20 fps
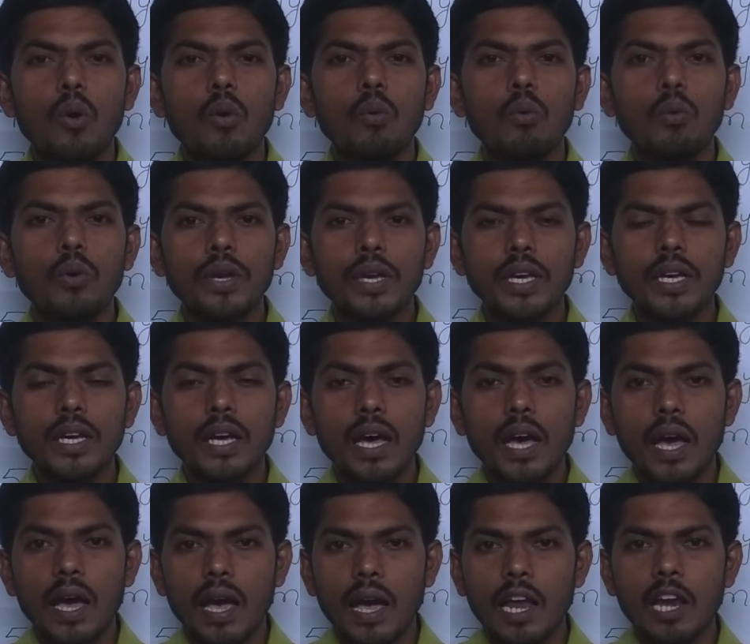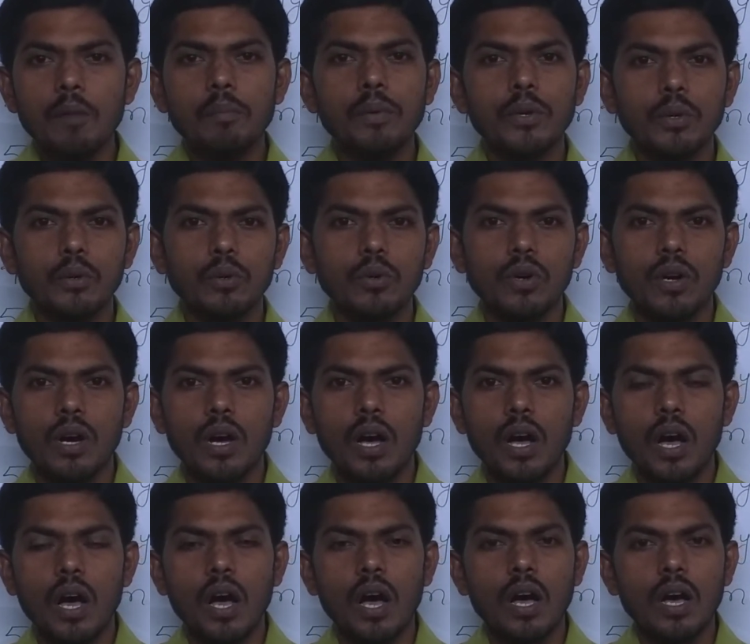We help you
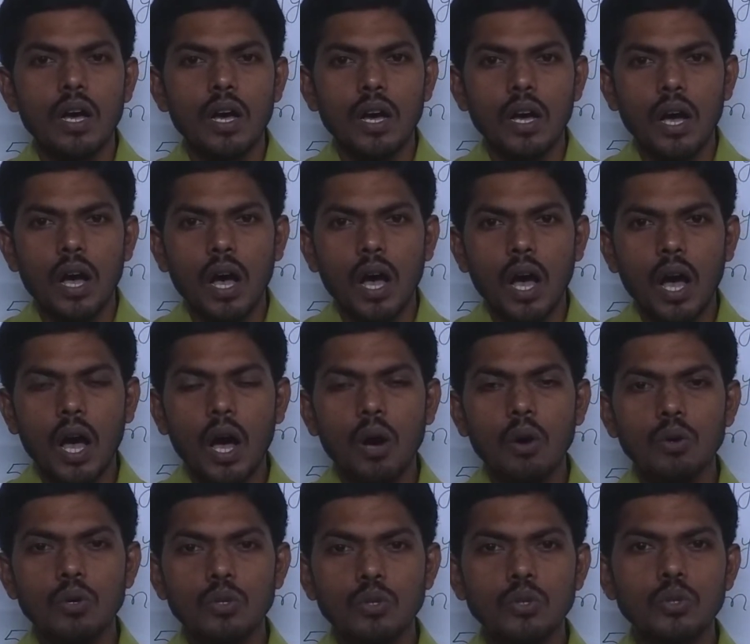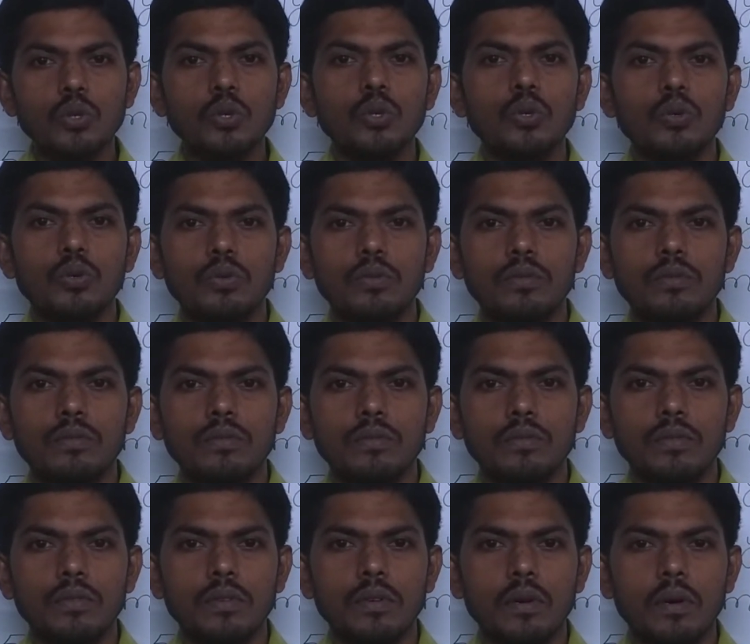how to,
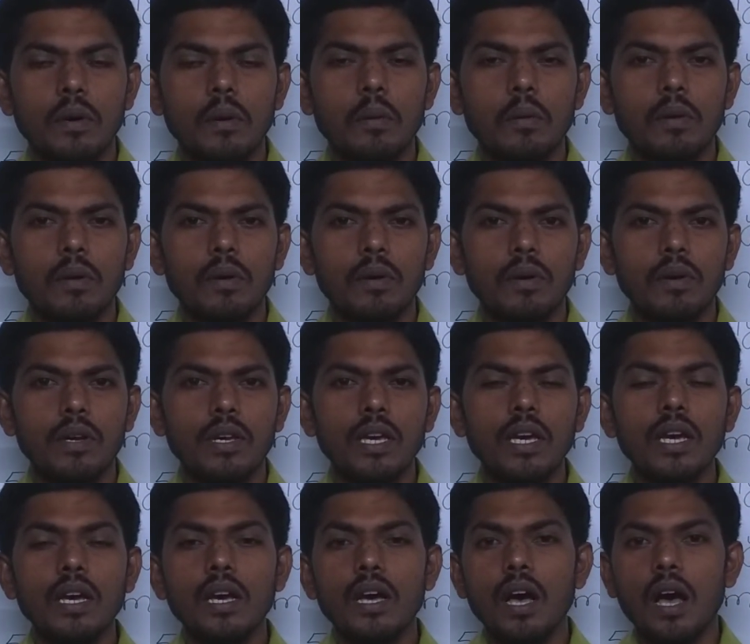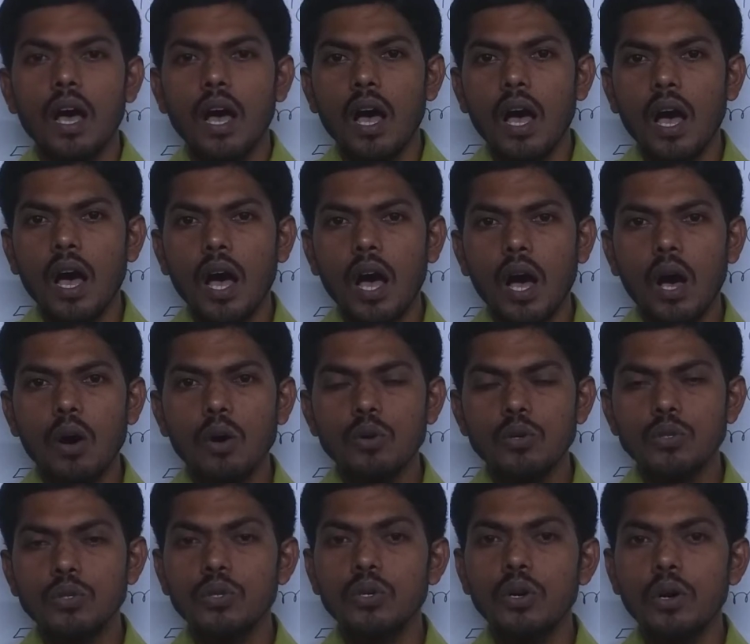okay,
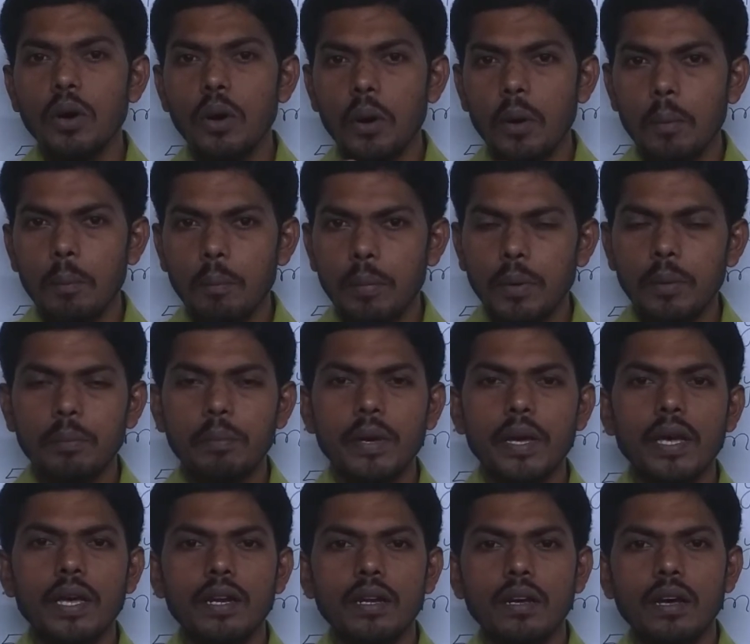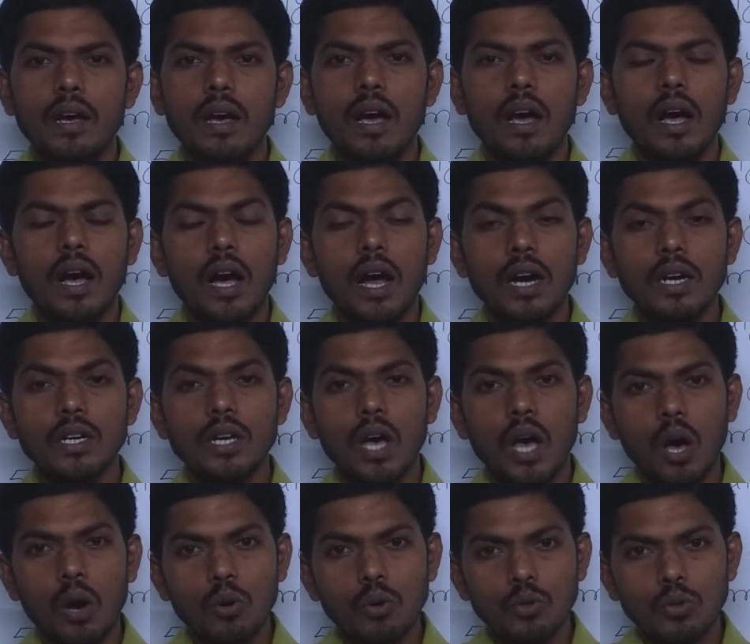how to prepare and
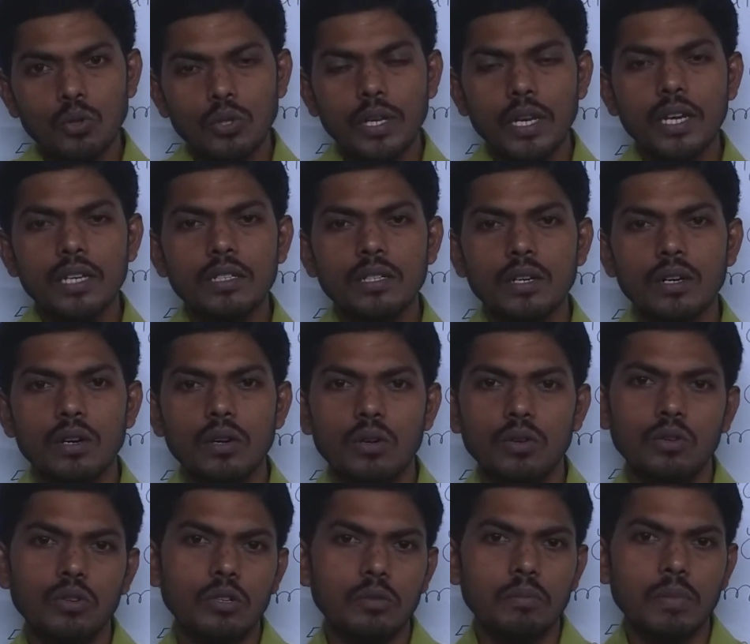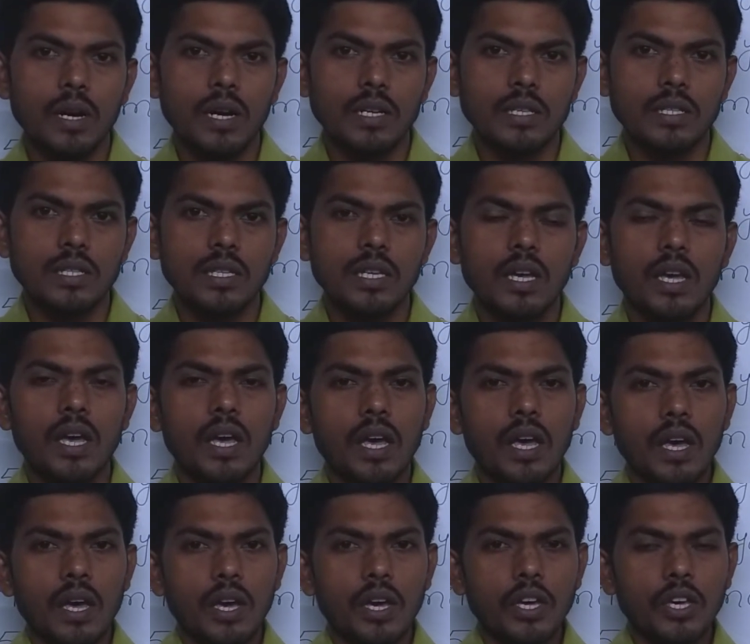how to get good marks.
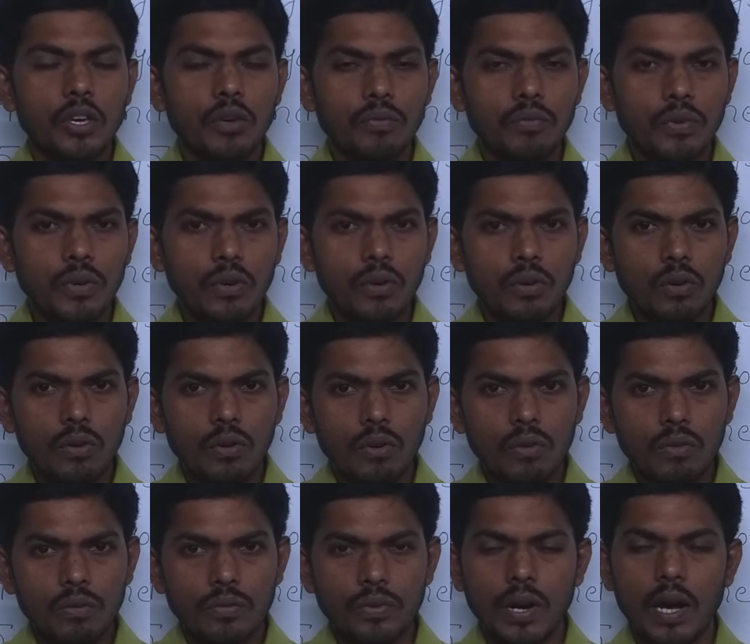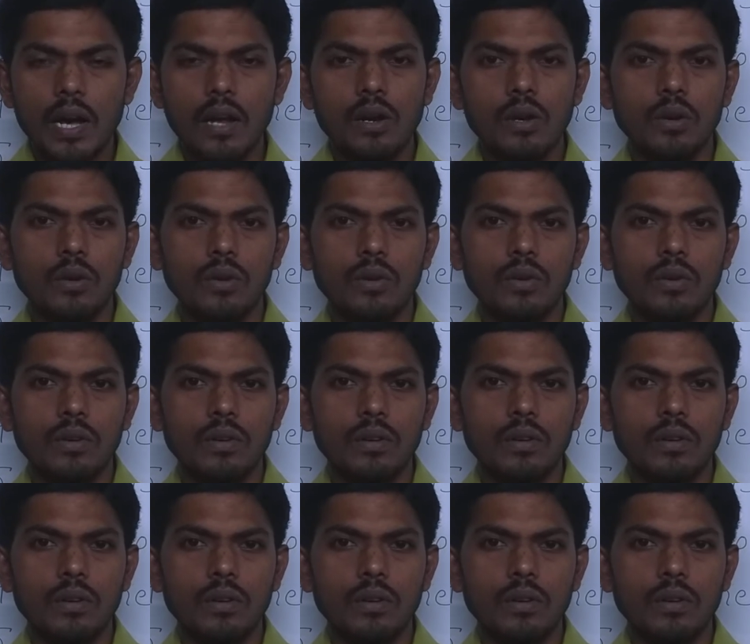If you follow